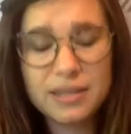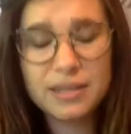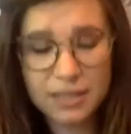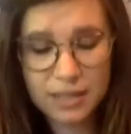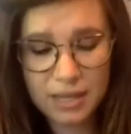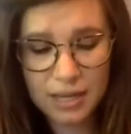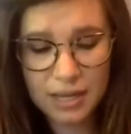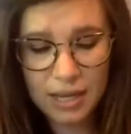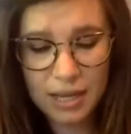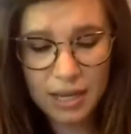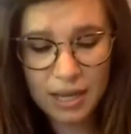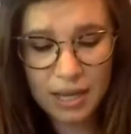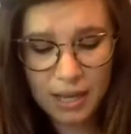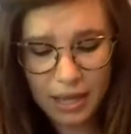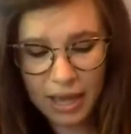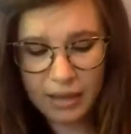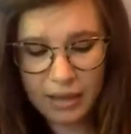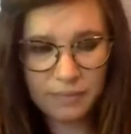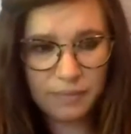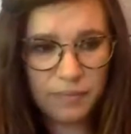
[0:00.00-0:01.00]
and
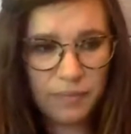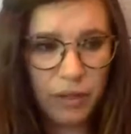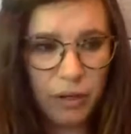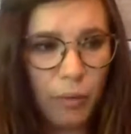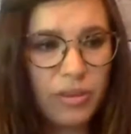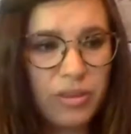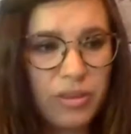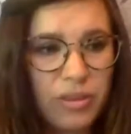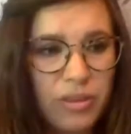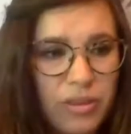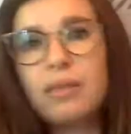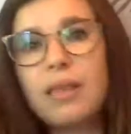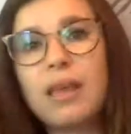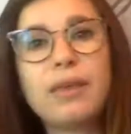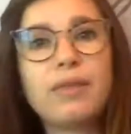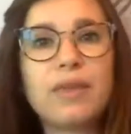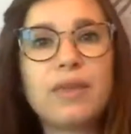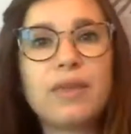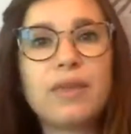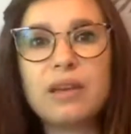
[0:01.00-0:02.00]
what
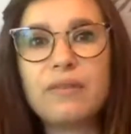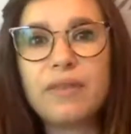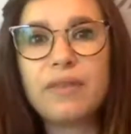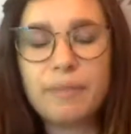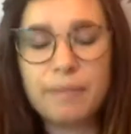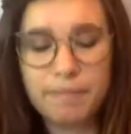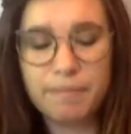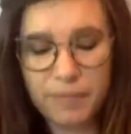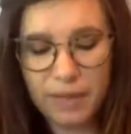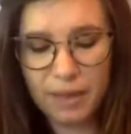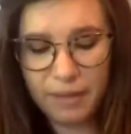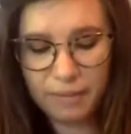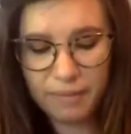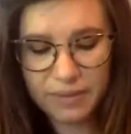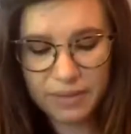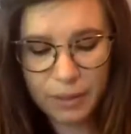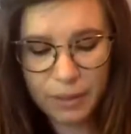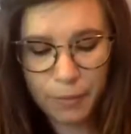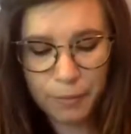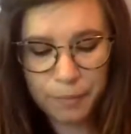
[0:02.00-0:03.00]
they think of it.
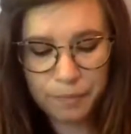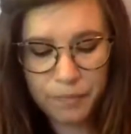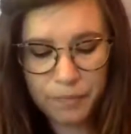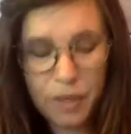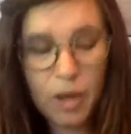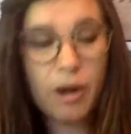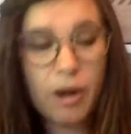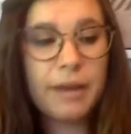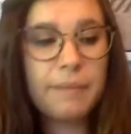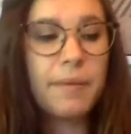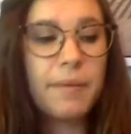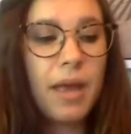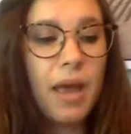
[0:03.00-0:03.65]
So all right,